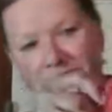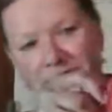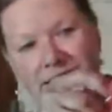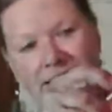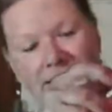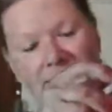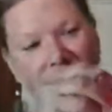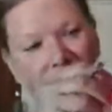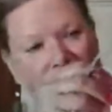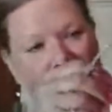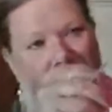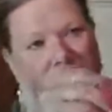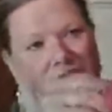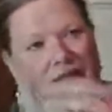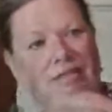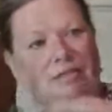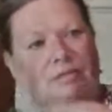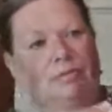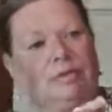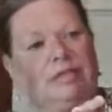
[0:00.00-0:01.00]
telling you
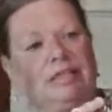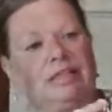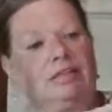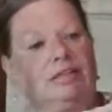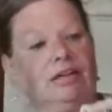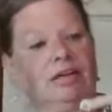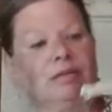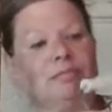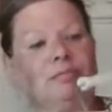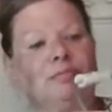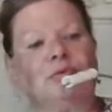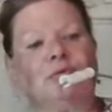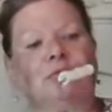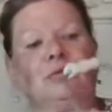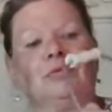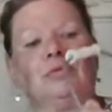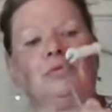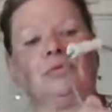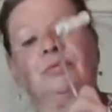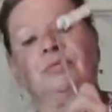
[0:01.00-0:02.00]
guys, we got a
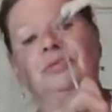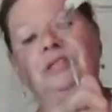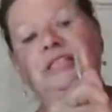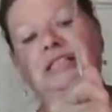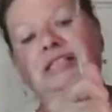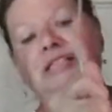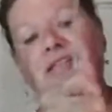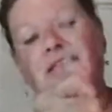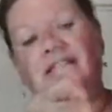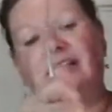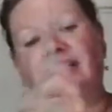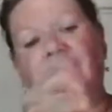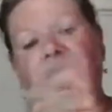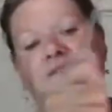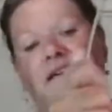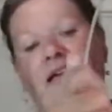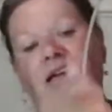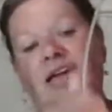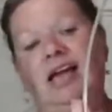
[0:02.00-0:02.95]
pool recently